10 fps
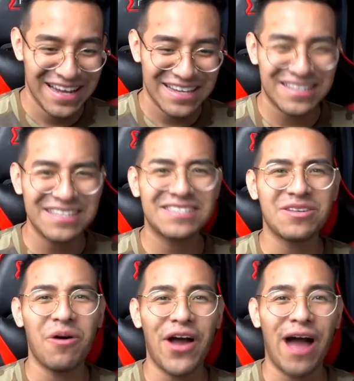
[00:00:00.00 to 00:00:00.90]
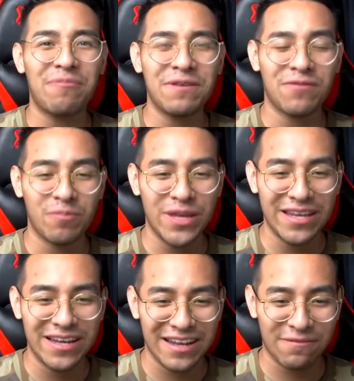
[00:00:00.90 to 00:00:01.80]
She's so happy for
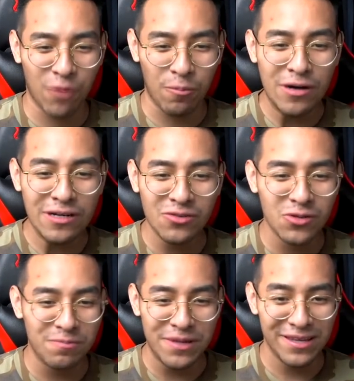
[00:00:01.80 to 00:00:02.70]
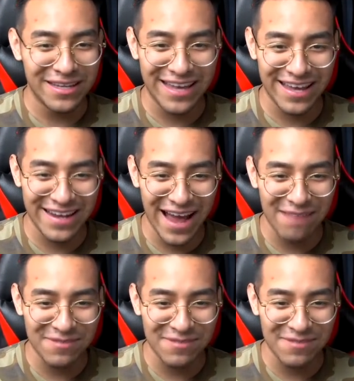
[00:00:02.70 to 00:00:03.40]
being, like, for a person who's being kidnapped.